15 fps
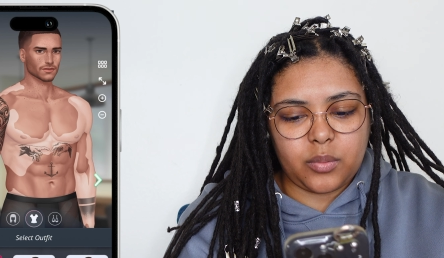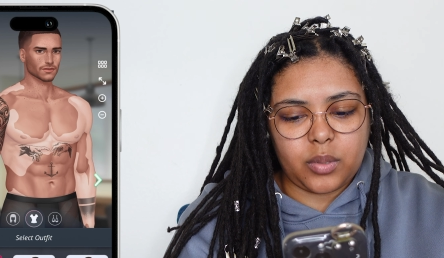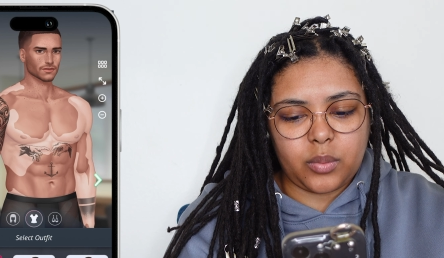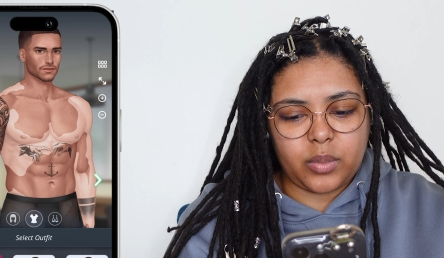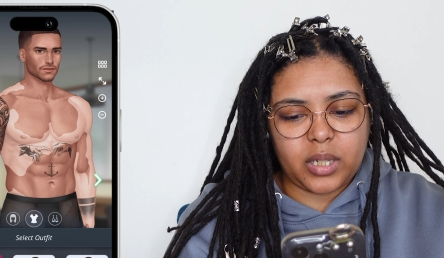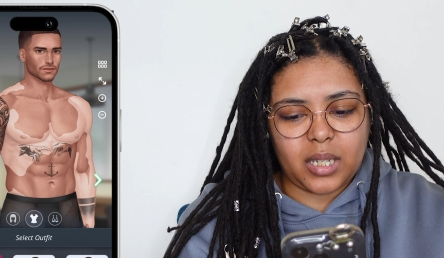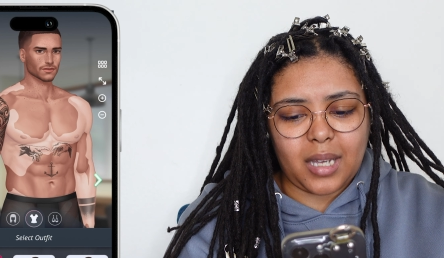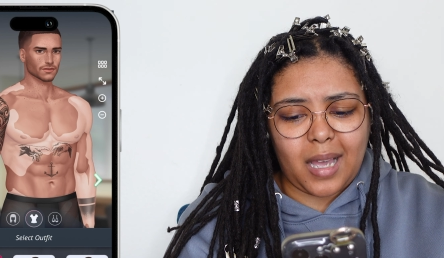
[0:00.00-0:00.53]
Speaker 1: what we
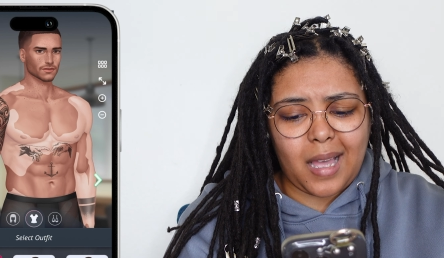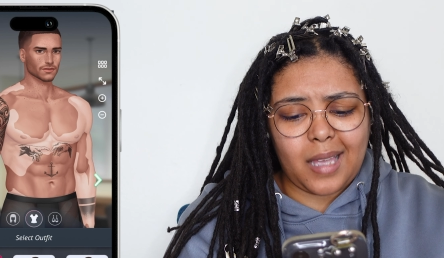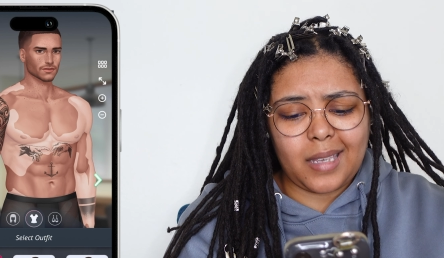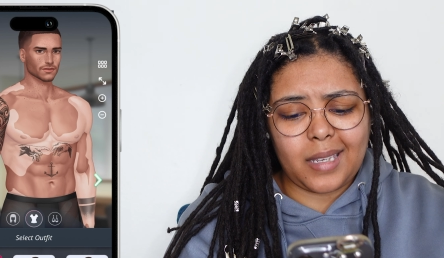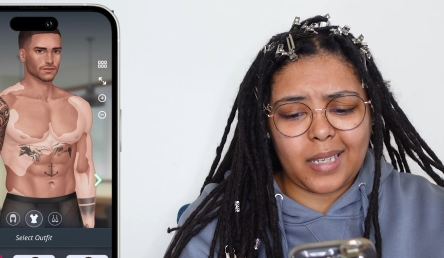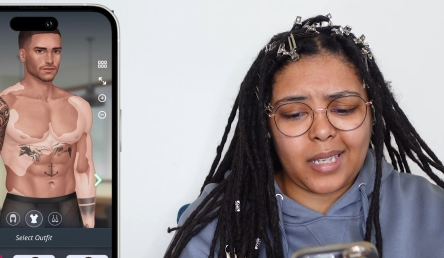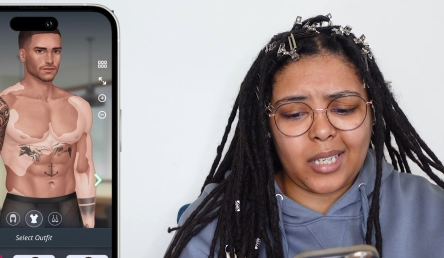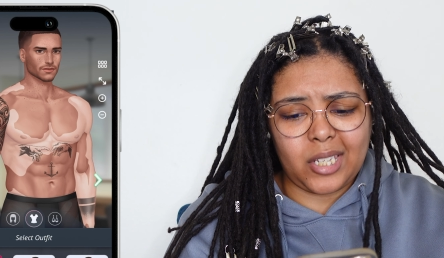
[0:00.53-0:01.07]
got
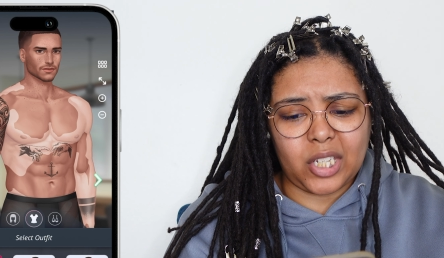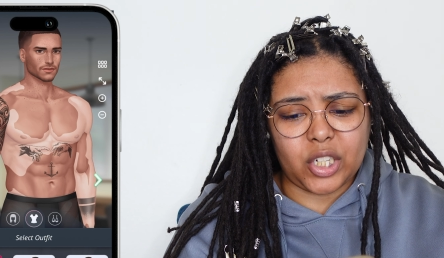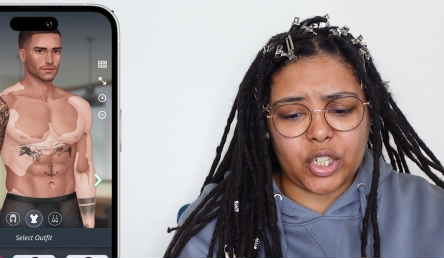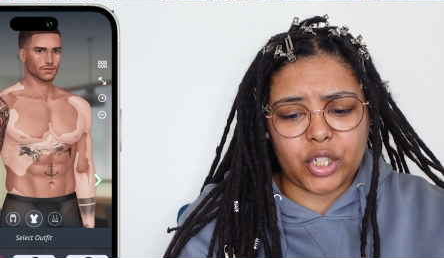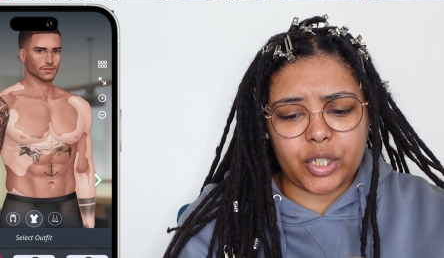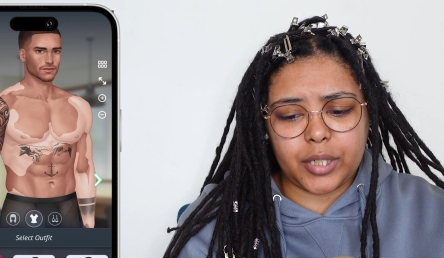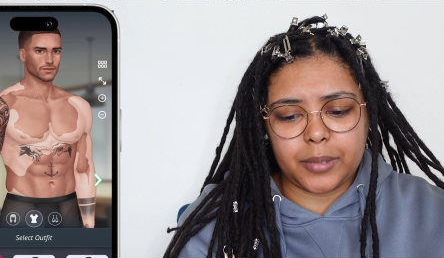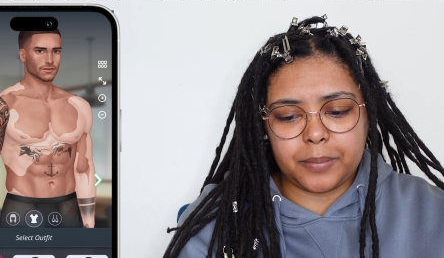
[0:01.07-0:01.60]
here.
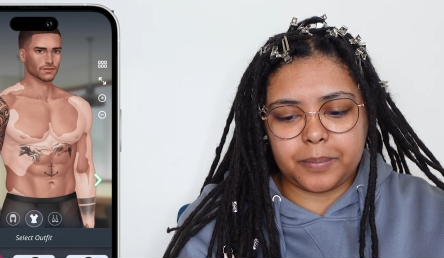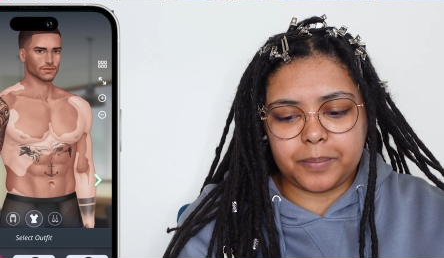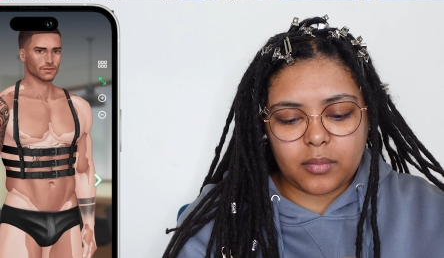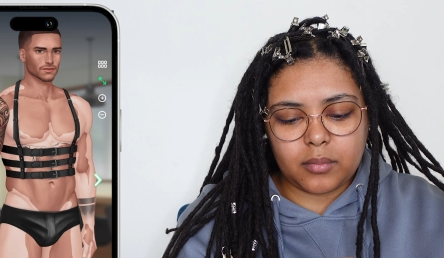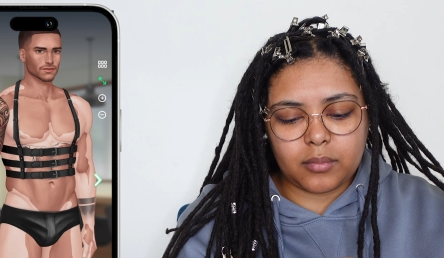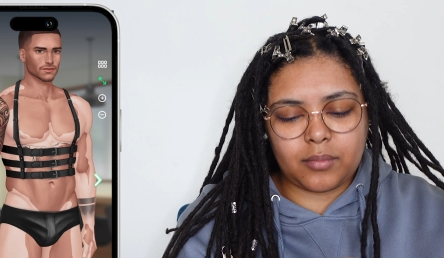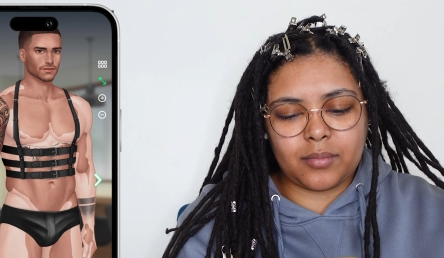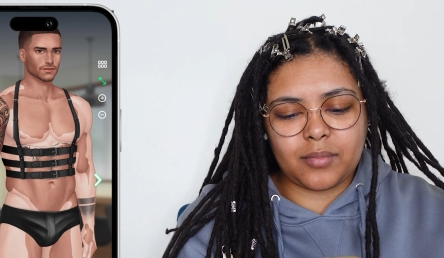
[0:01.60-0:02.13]

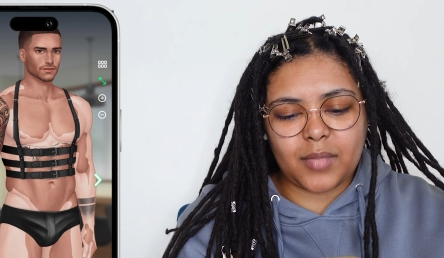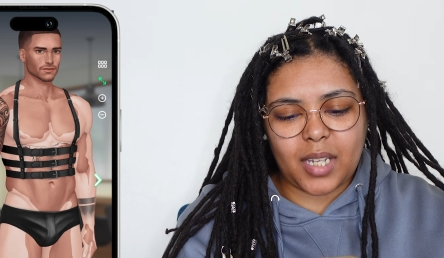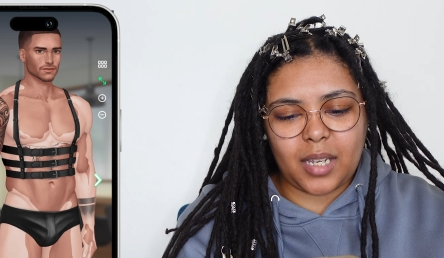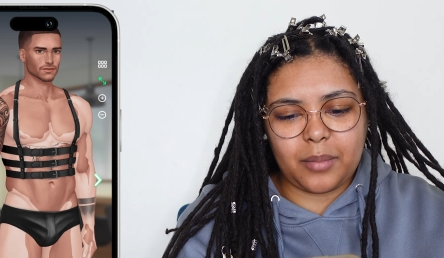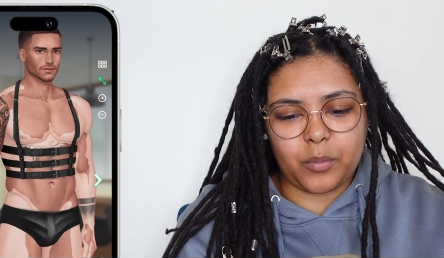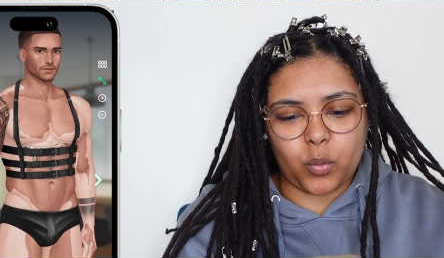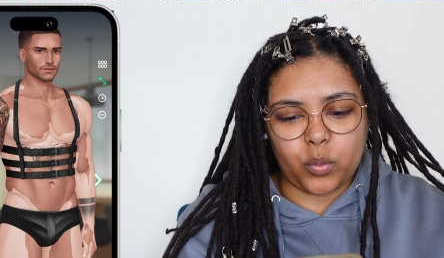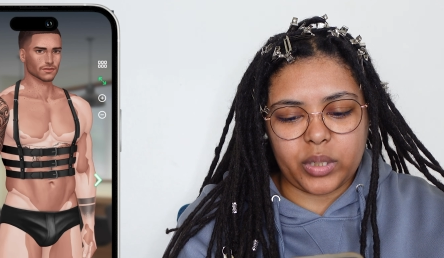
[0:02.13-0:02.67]

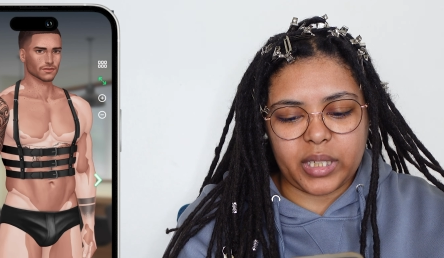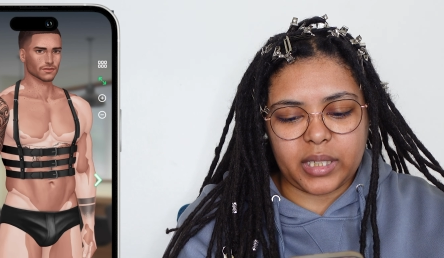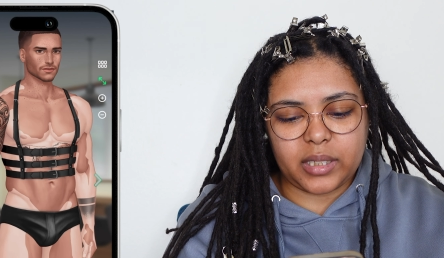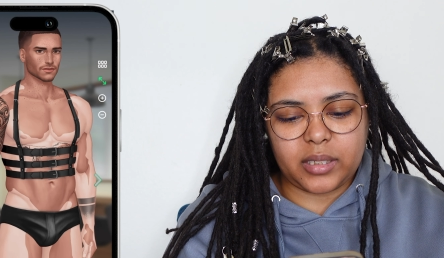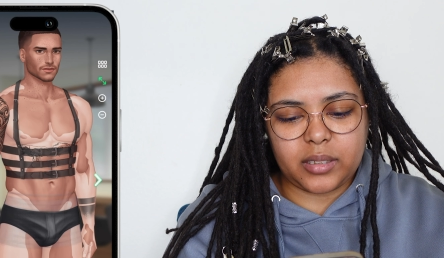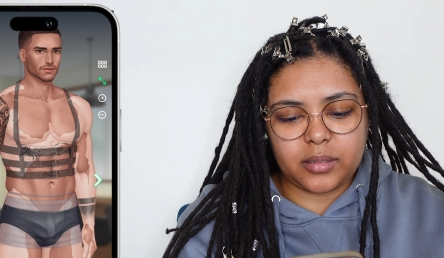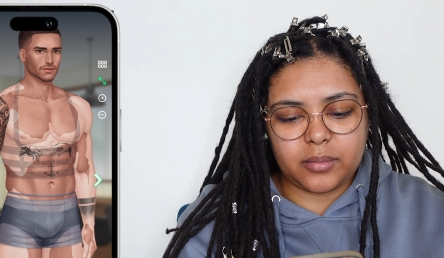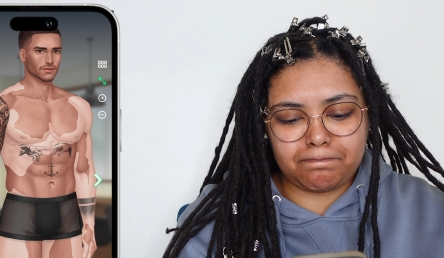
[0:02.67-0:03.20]
I'm weak.
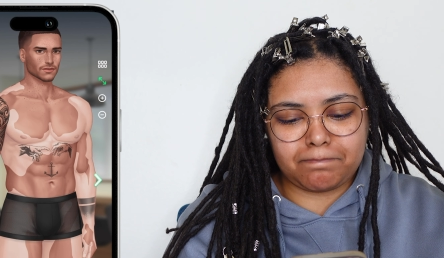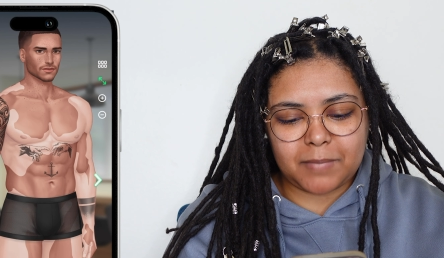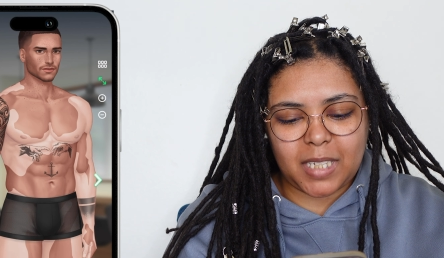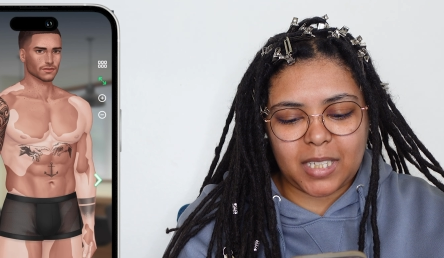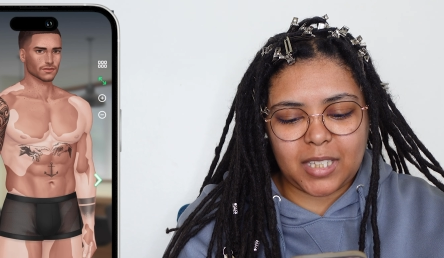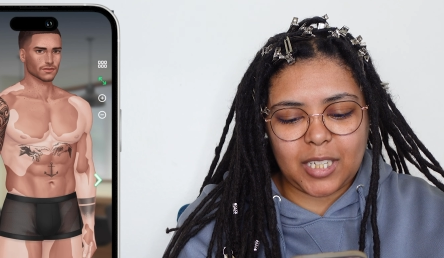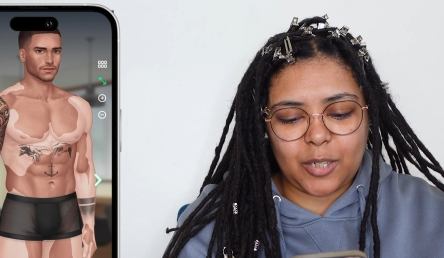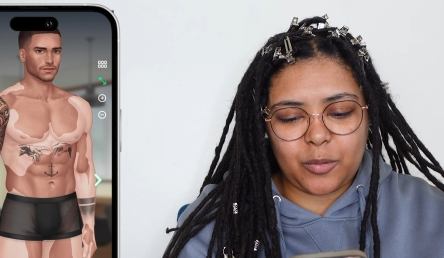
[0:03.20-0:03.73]
I
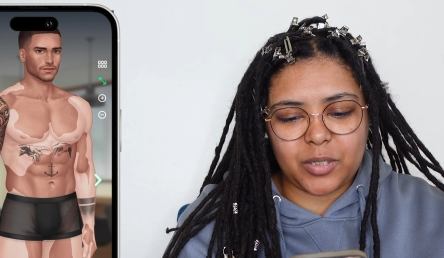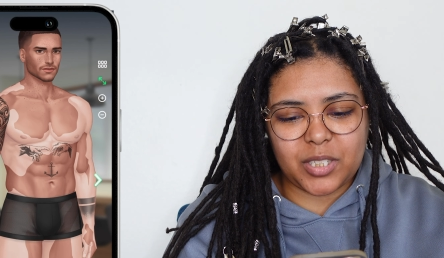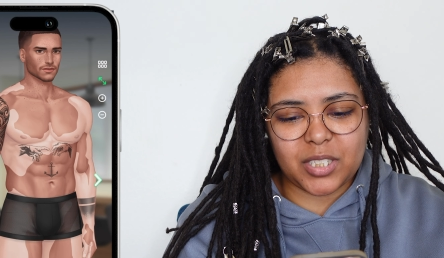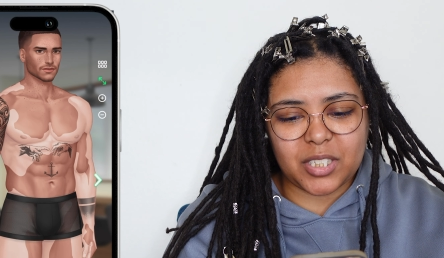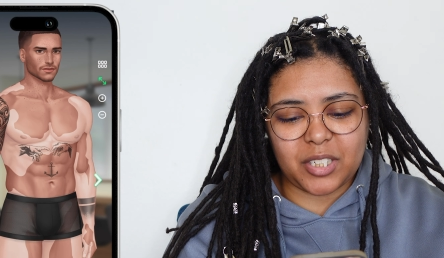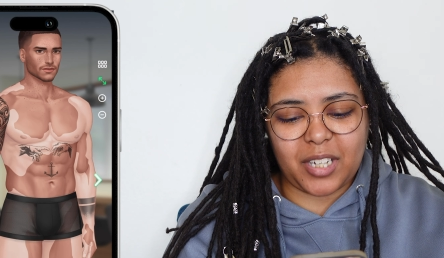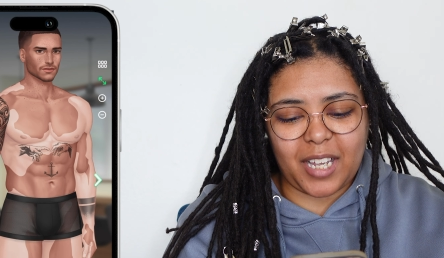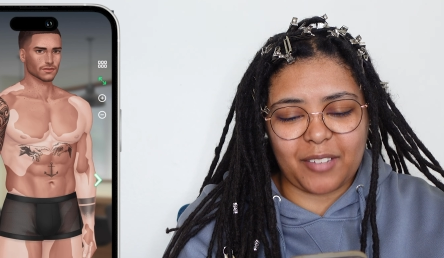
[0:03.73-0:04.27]
think we're just
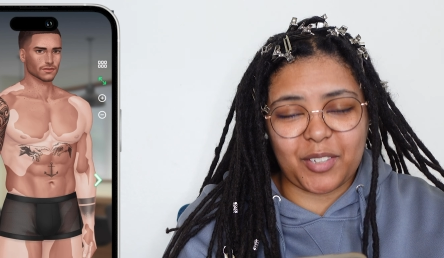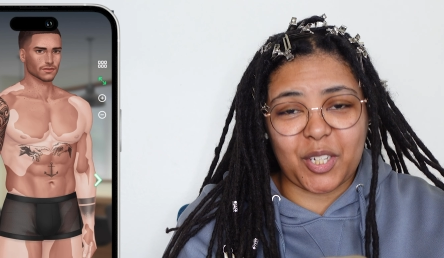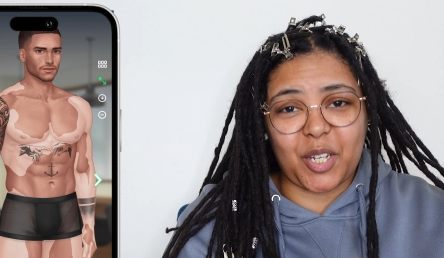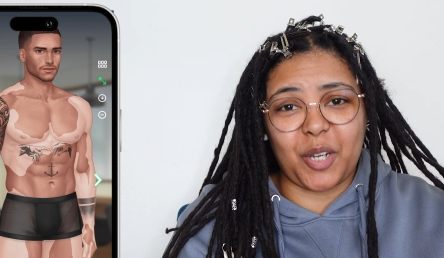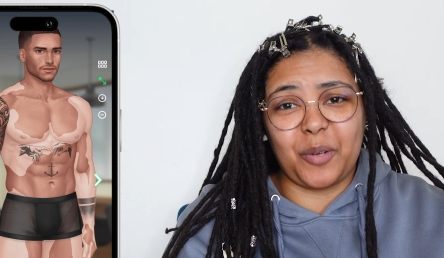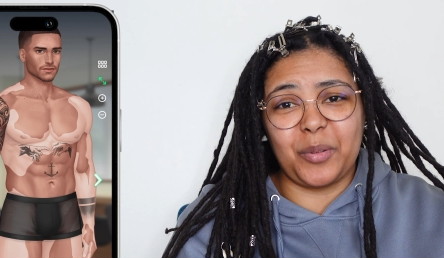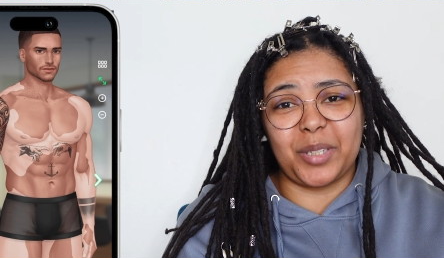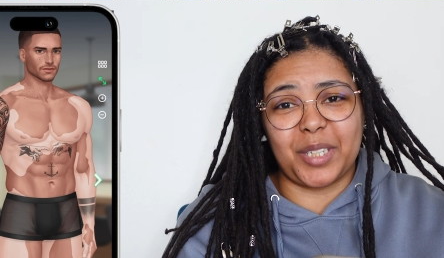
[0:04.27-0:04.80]
gonna have to go
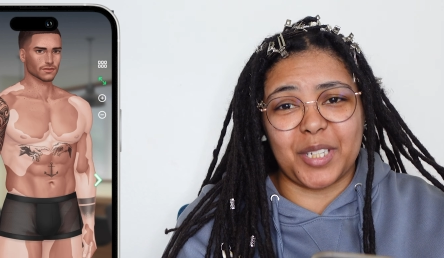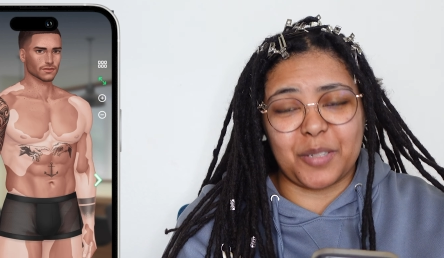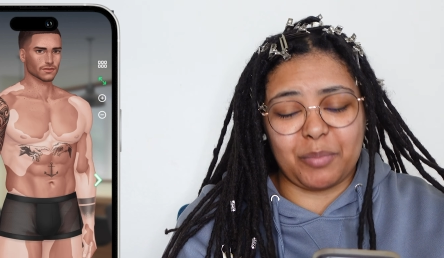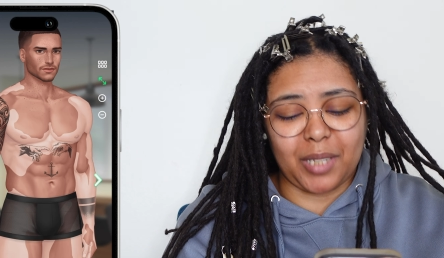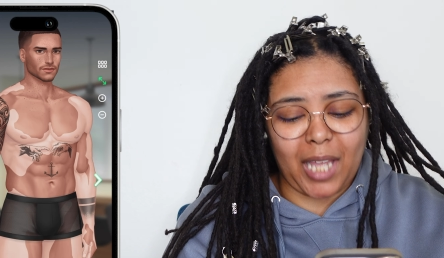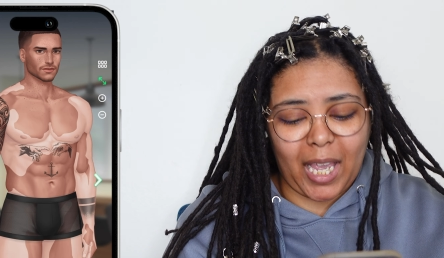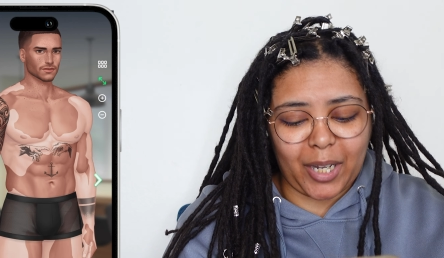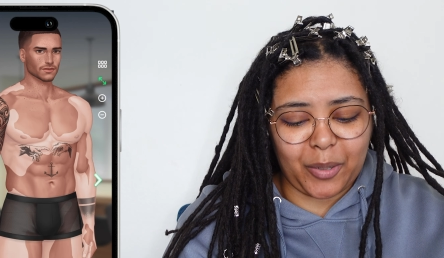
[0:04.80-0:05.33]
with this
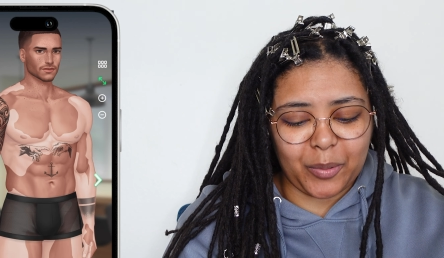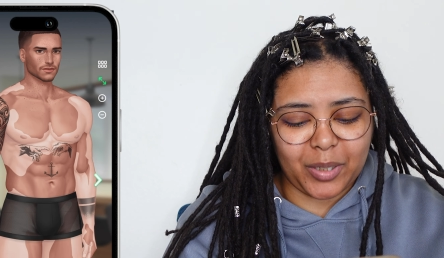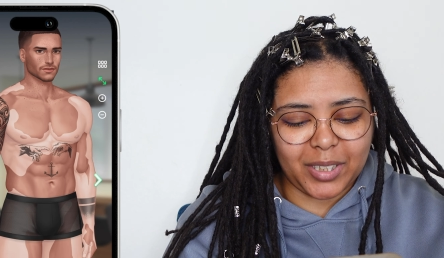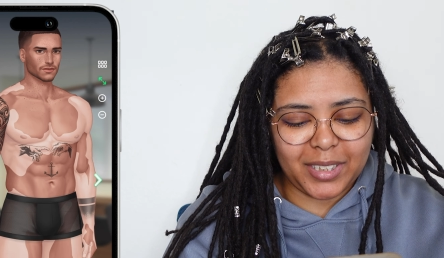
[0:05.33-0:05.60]
black one.